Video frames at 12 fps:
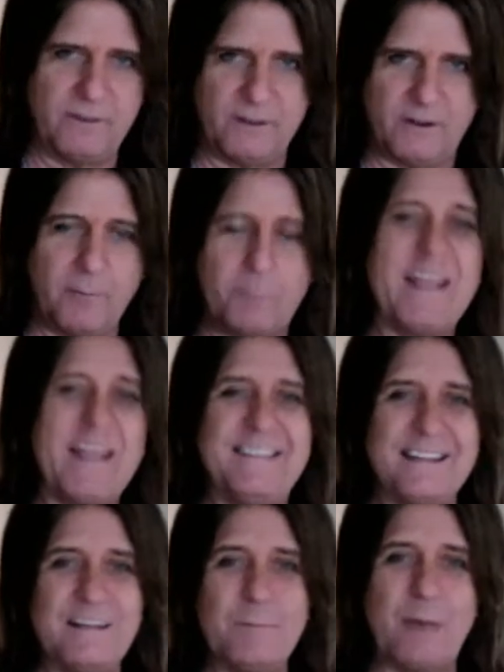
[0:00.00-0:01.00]

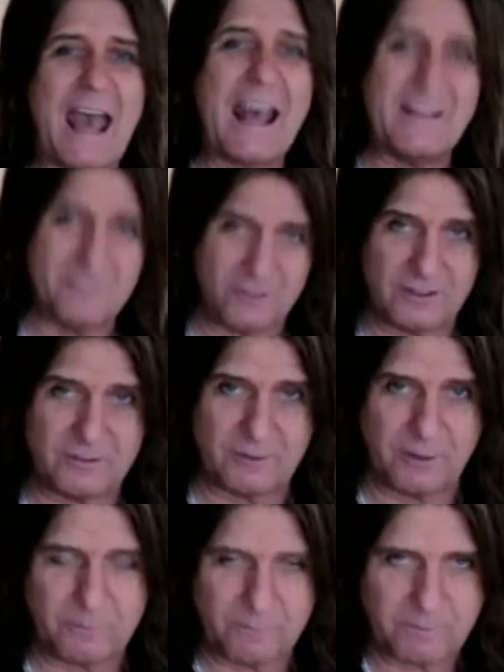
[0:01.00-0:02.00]
competing bands, if
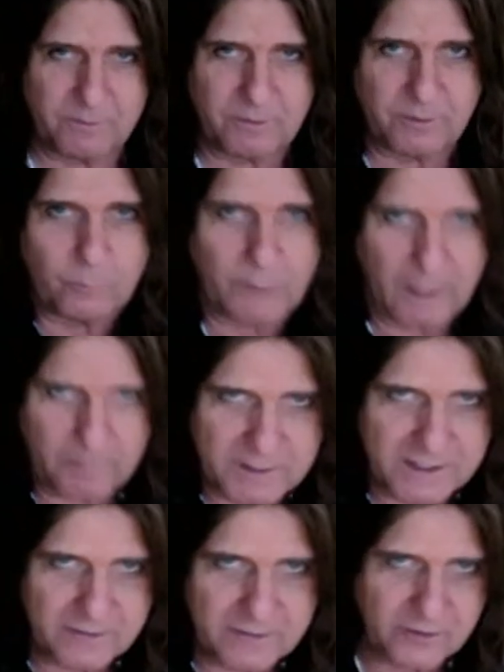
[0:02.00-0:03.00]
you know what I
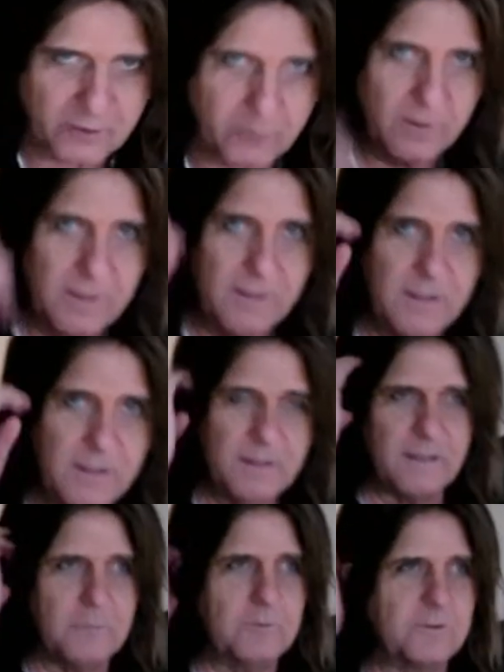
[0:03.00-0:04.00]
mean. So
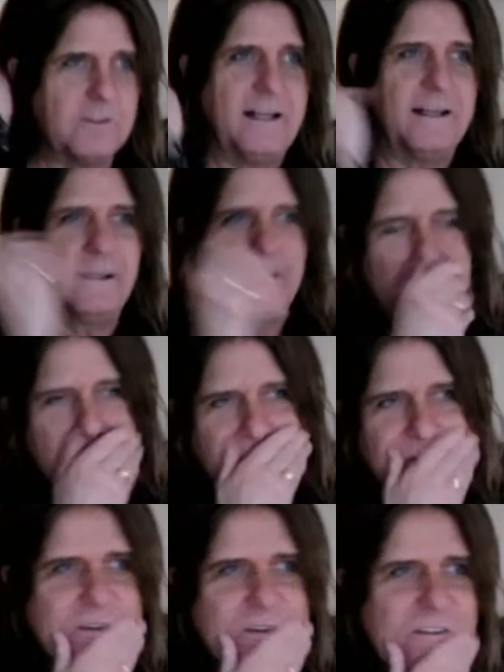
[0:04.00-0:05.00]
it was like
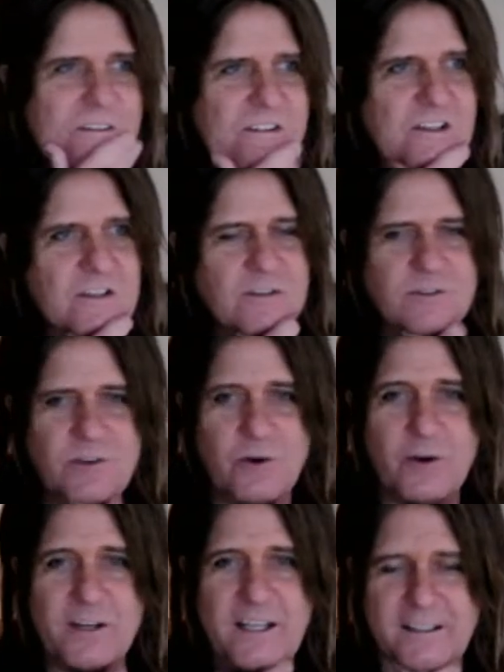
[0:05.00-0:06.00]

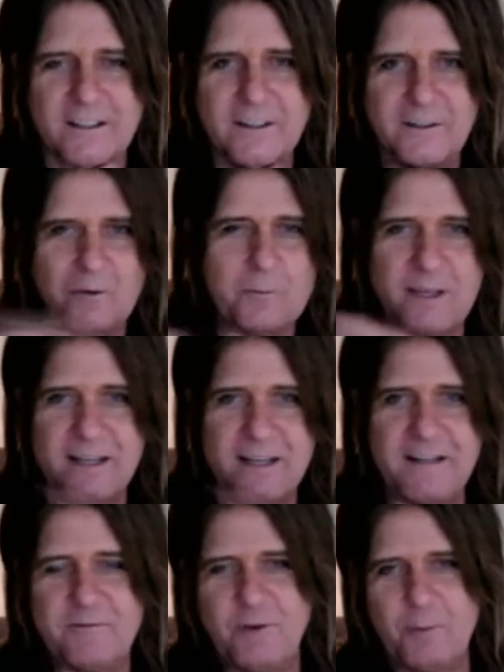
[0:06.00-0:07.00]
joining the
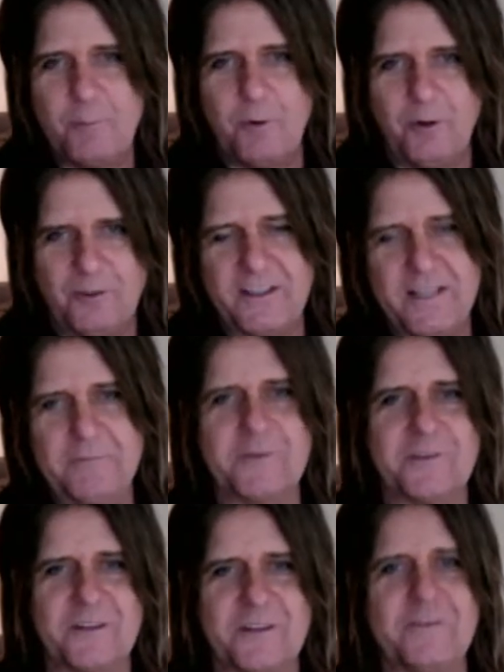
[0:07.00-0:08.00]
competing football team or
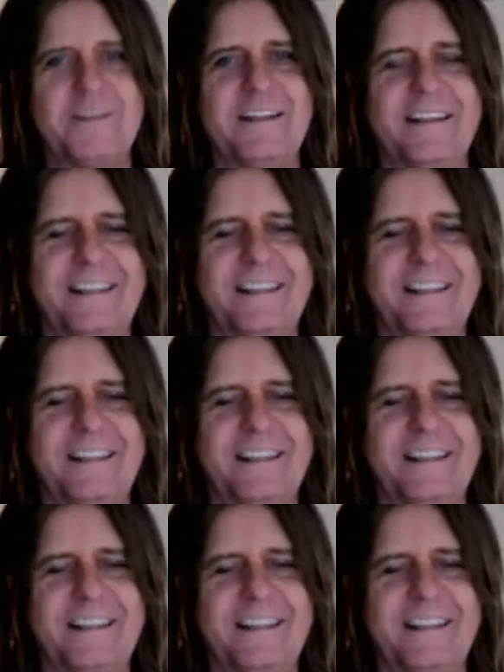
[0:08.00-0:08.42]
something.